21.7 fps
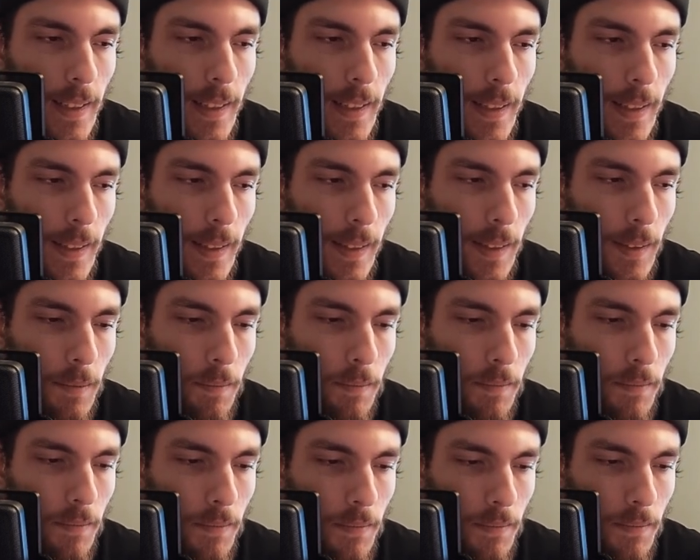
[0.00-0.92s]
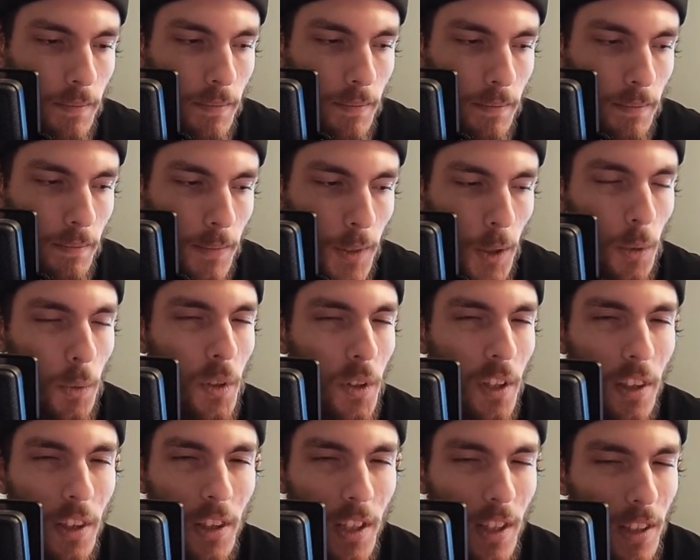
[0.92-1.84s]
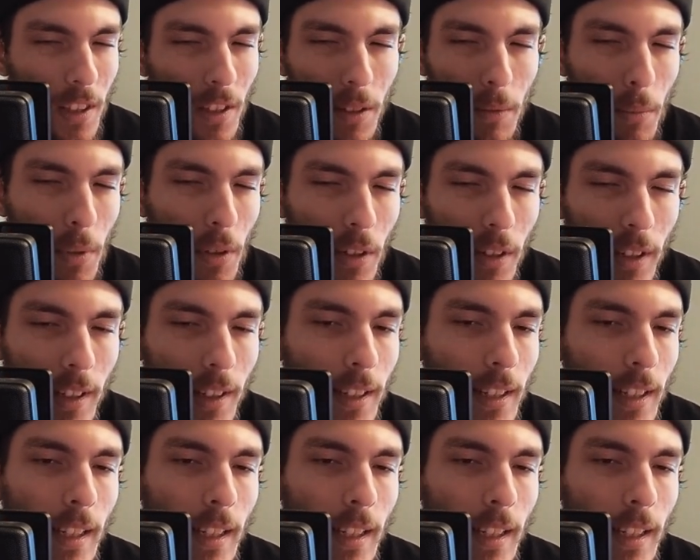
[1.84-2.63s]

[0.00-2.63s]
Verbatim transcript: Um, I don't really think this book,